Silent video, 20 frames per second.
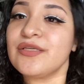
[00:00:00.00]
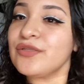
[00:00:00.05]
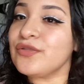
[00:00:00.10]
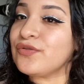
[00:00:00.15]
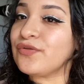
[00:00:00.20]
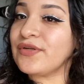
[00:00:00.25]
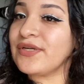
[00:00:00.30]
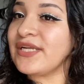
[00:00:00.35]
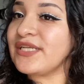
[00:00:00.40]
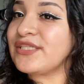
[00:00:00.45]

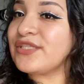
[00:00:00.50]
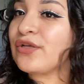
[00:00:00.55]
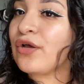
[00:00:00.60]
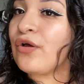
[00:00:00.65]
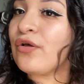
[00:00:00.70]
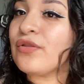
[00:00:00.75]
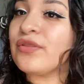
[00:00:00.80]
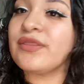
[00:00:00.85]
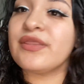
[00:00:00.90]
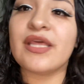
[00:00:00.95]
doing its
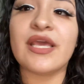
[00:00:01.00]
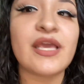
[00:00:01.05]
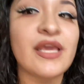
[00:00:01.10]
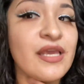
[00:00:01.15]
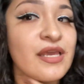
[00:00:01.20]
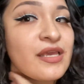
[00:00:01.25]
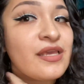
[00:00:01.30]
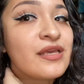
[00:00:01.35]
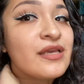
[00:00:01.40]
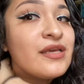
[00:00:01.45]
own
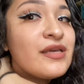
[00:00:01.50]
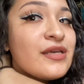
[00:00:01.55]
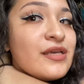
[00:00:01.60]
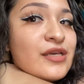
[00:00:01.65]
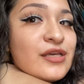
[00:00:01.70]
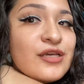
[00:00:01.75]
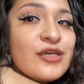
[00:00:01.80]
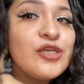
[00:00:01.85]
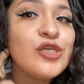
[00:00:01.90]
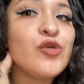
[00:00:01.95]
thing
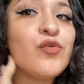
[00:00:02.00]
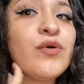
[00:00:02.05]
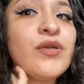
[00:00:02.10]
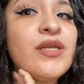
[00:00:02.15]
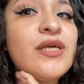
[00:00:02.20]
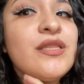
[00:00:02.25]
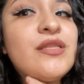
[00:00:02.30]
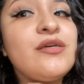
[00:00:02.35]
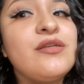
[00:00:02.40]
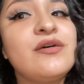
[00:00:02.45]
you want
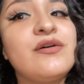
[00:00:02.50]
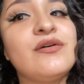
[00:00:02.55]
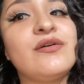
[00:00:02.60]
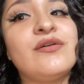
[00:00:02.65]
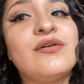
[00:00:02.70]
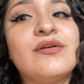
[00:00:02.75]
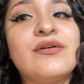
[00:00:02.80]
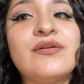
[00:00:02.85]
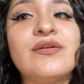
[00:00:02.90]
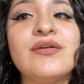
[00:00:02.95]
a
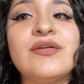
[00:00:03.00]
little